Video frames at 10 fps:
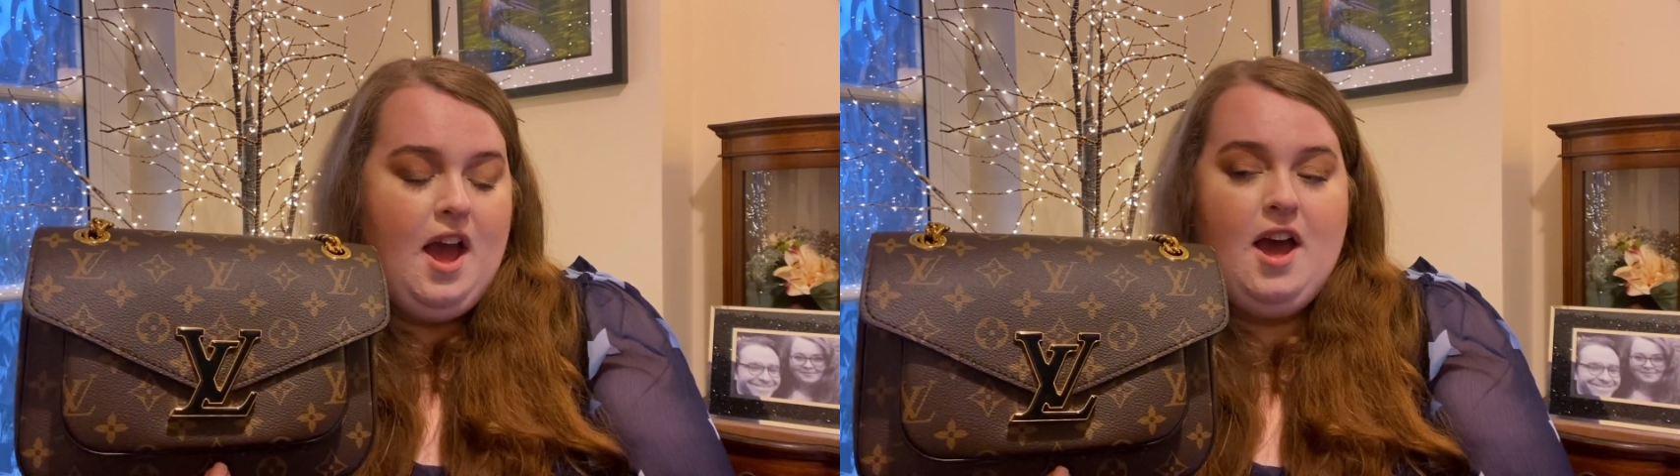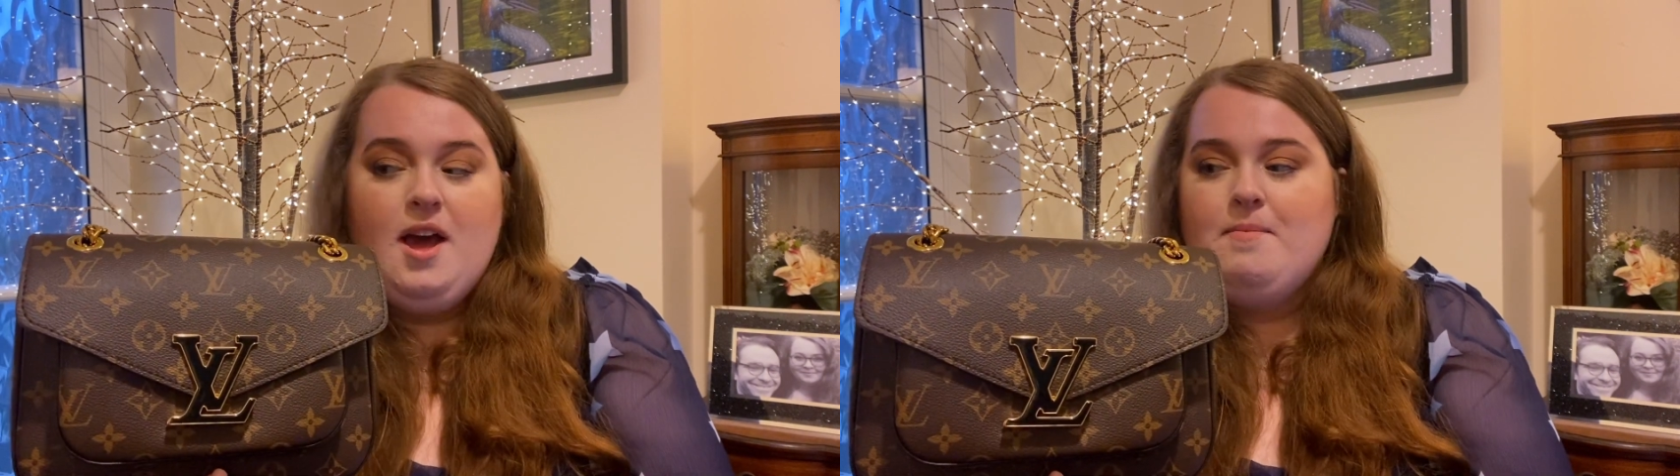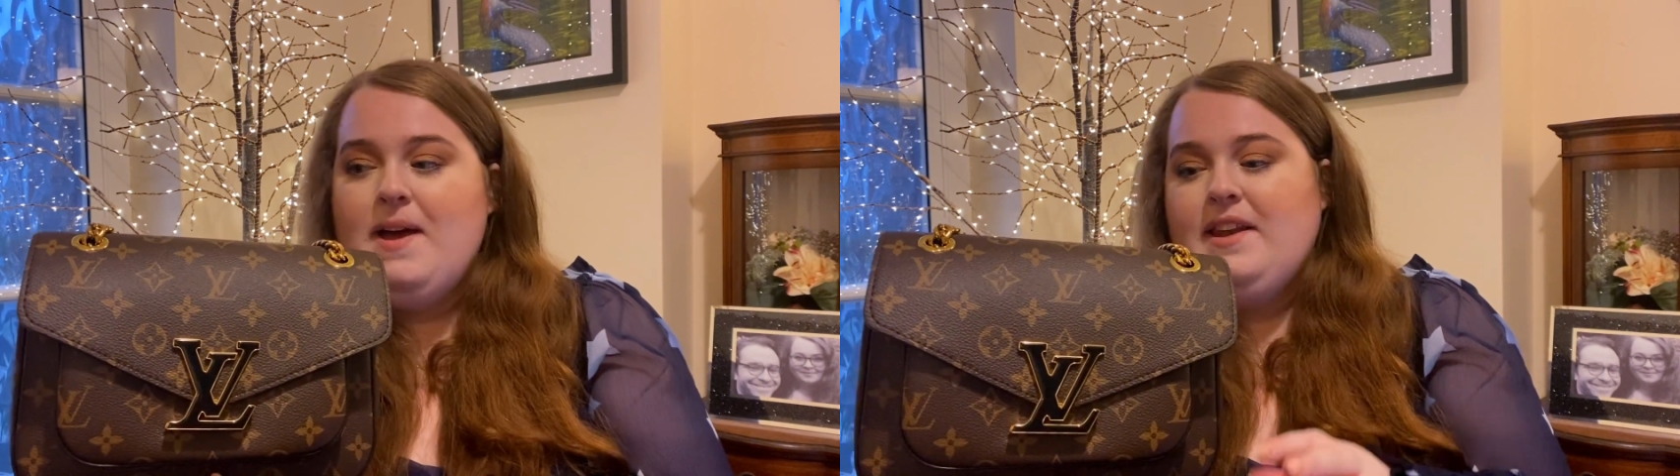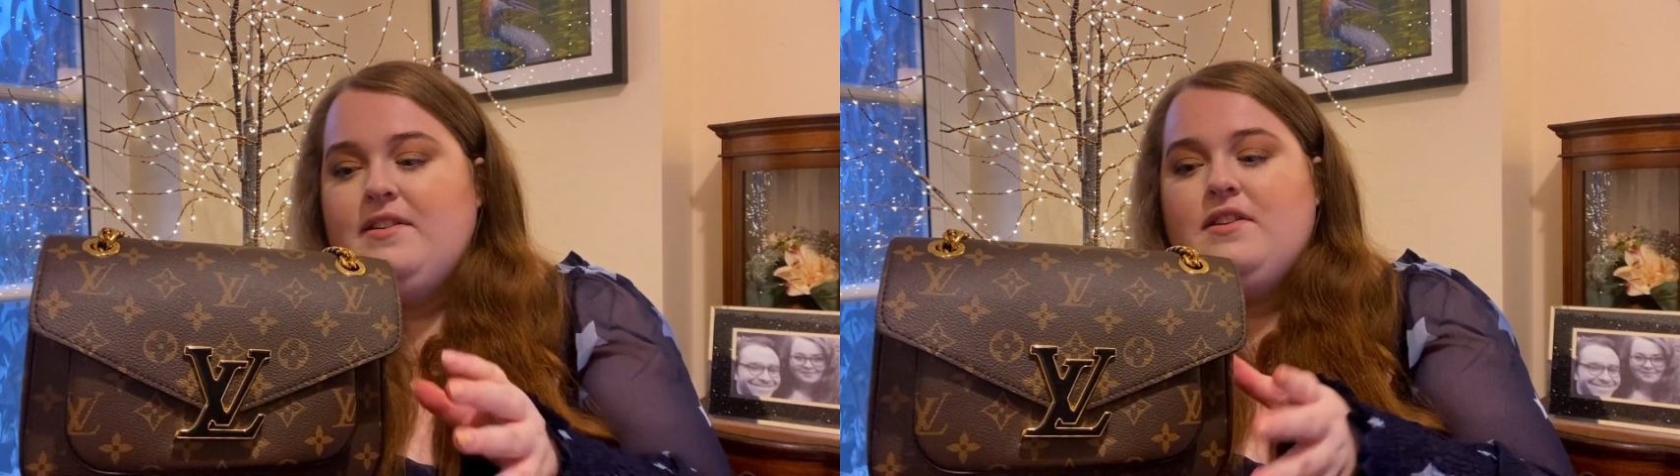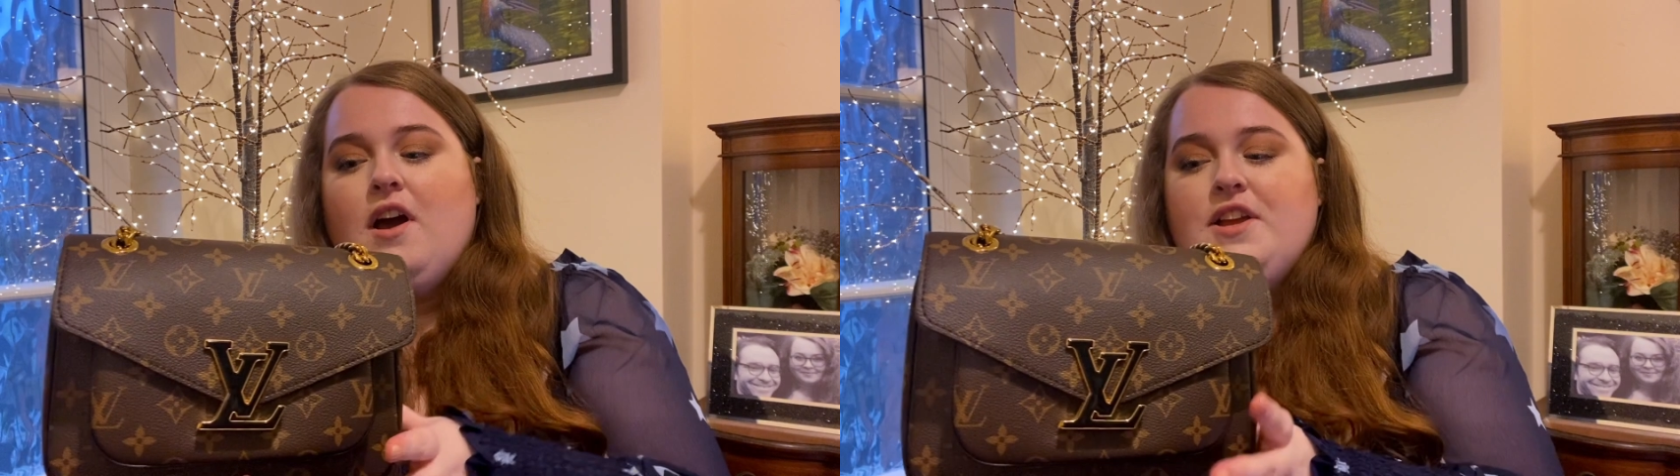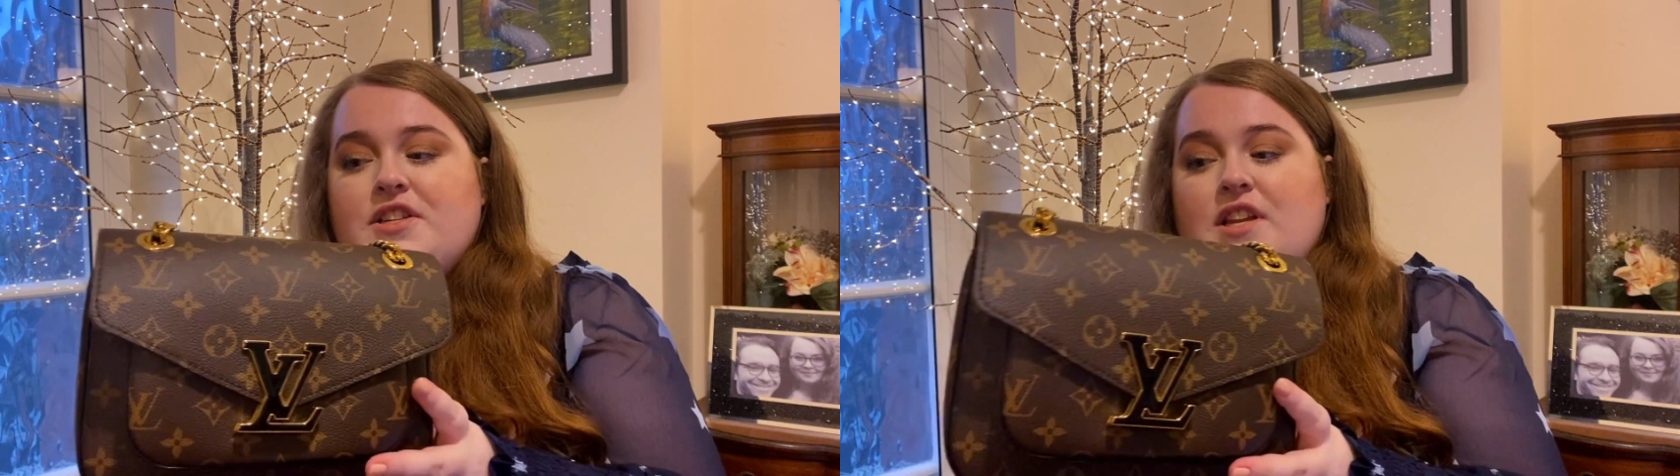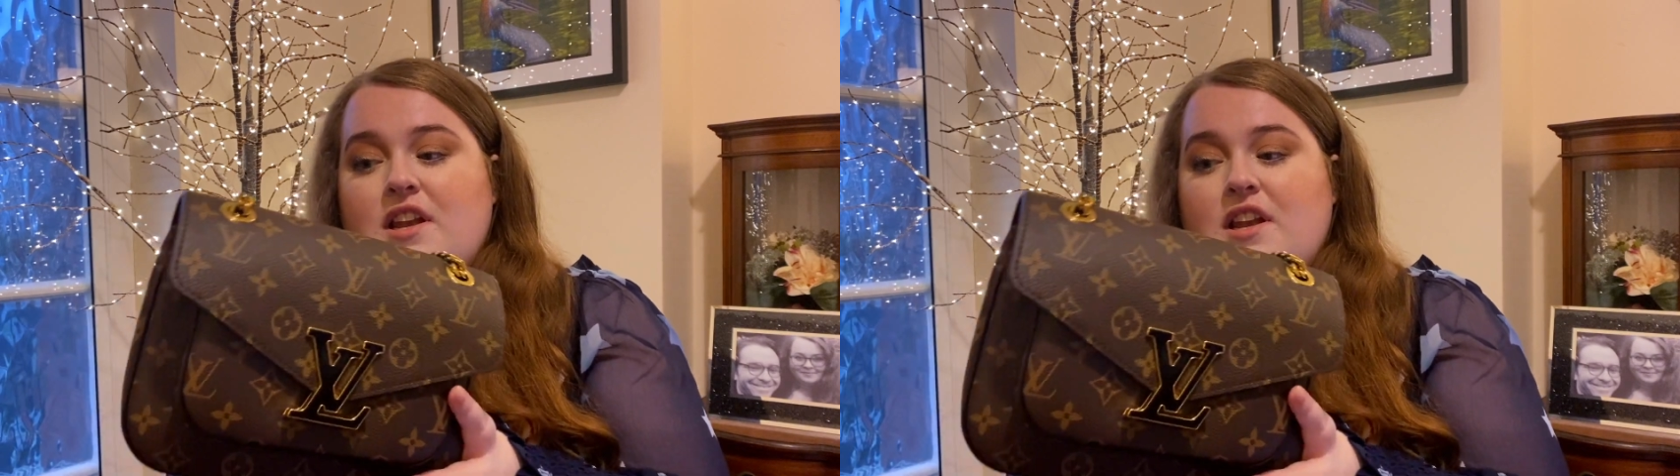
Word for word: Um, and I just